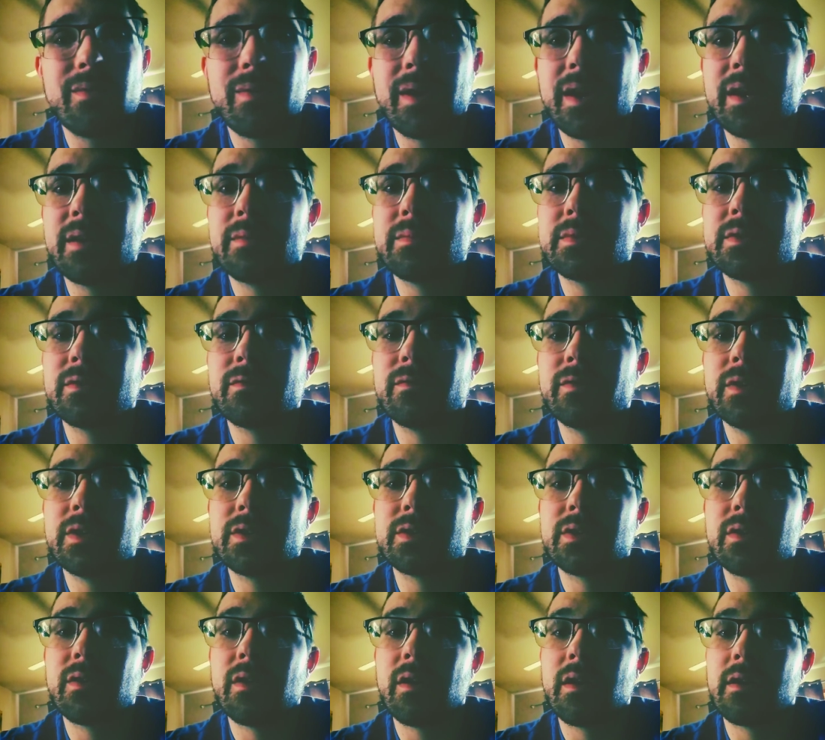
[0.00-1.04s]
RANDOMS
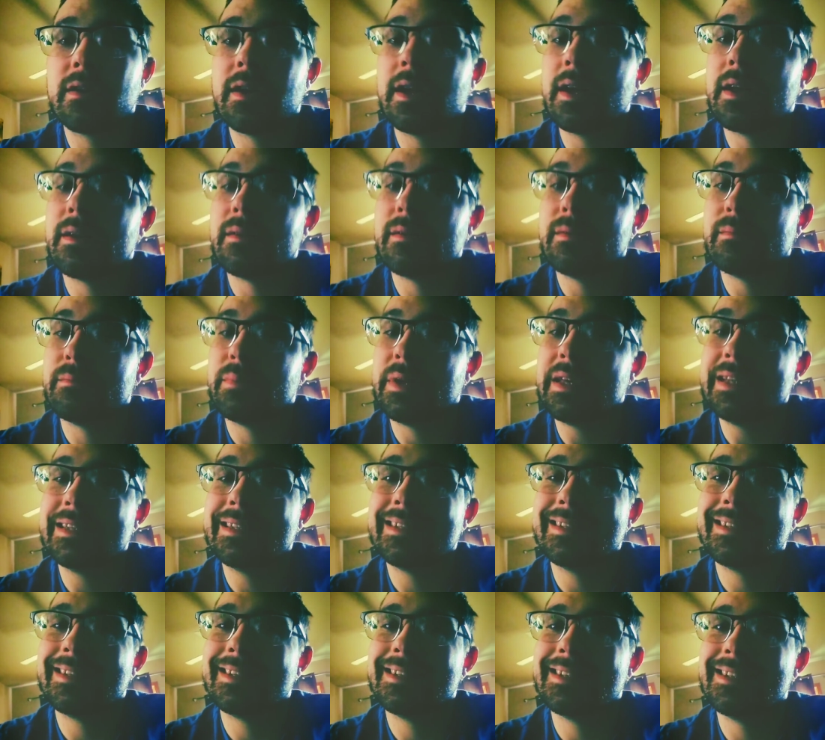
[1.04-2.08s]
Official, alright?
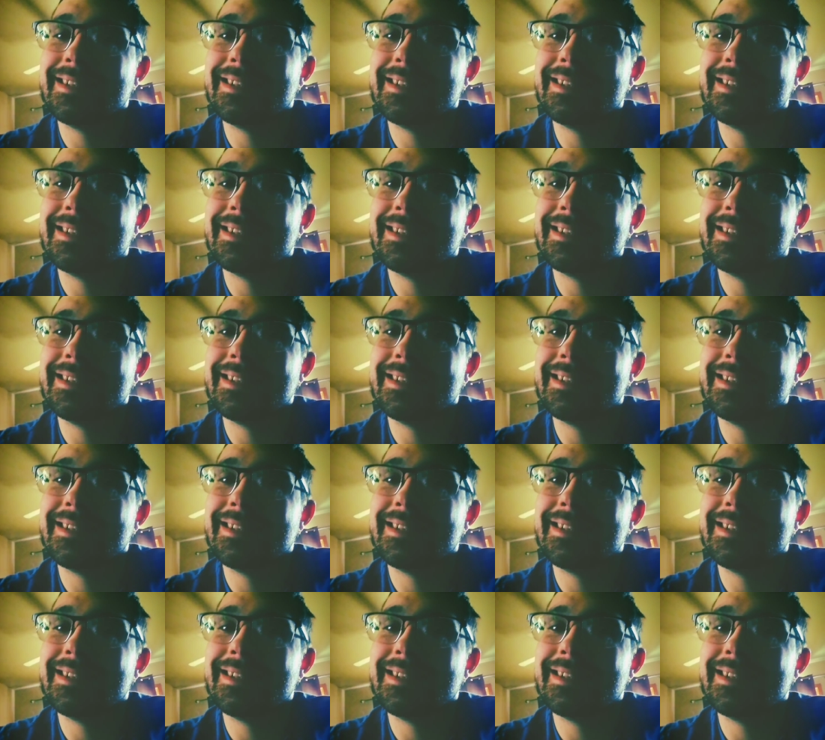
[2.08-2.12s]
Peace.